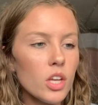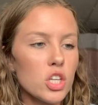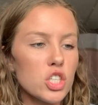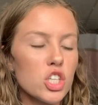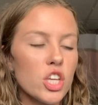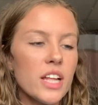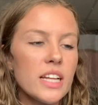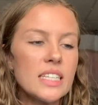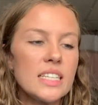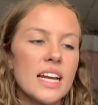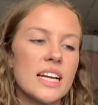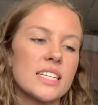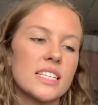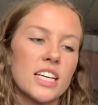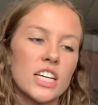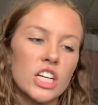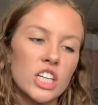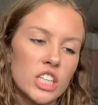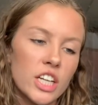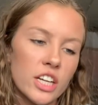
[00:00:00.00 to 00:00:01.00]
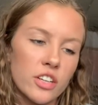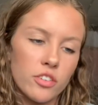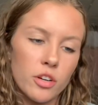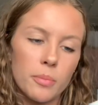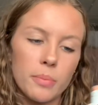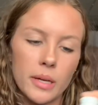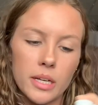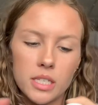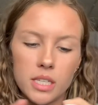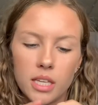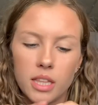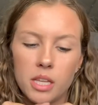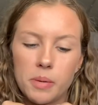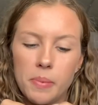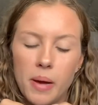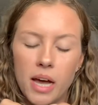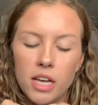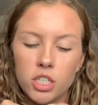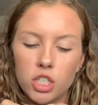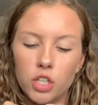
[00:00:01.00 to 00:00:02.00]
So that's nice that you're like replacing them
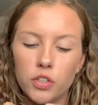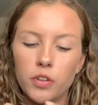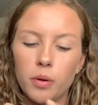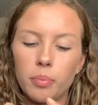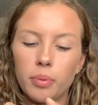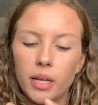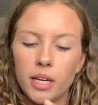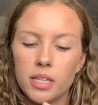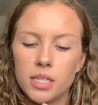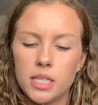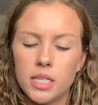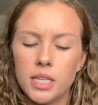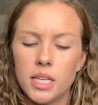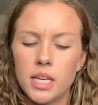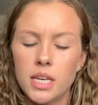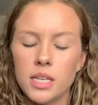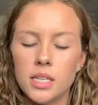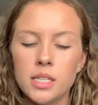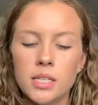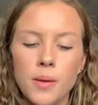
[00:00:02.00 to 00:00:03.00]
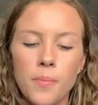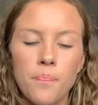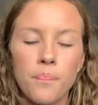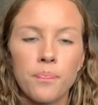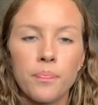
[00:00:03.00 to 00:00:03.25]
as you replace these.